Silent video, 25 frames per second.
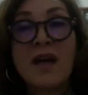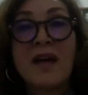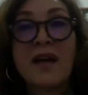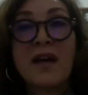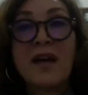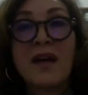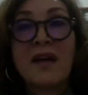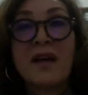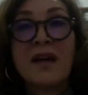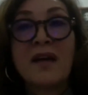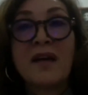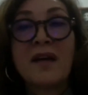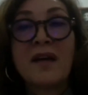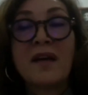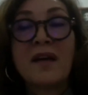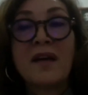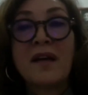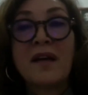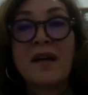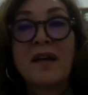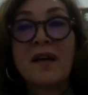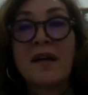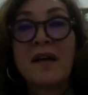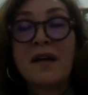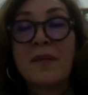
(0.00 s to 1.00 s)

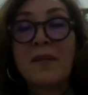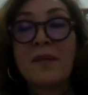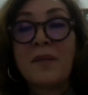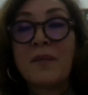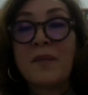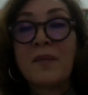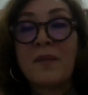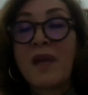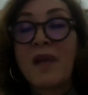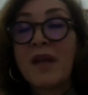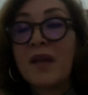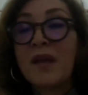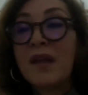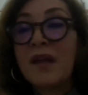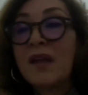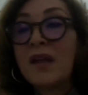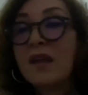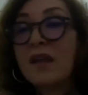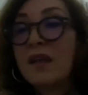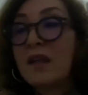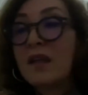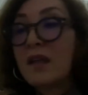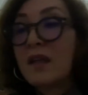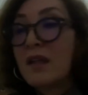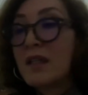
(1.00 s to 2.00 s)
I
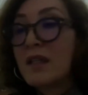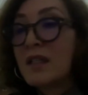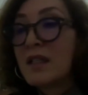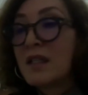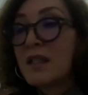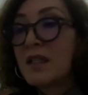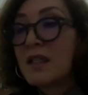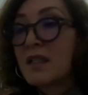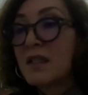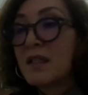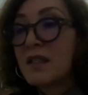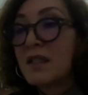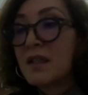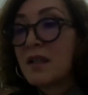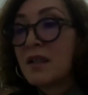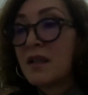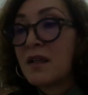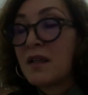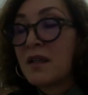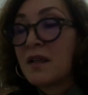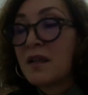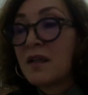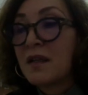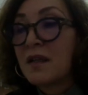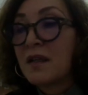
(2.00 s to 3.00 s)
think this is,
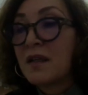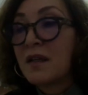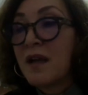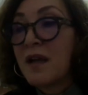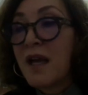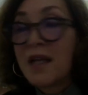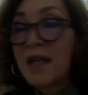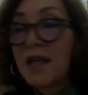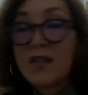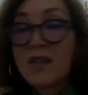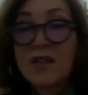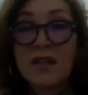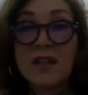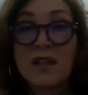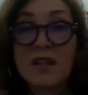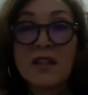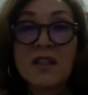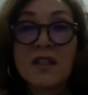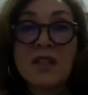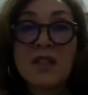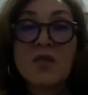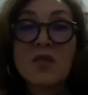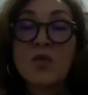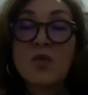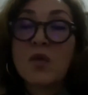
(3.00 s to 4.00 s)
as an
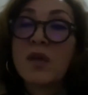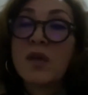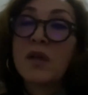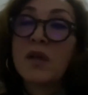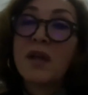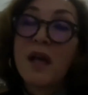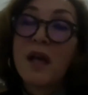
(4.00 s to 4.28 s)
artist,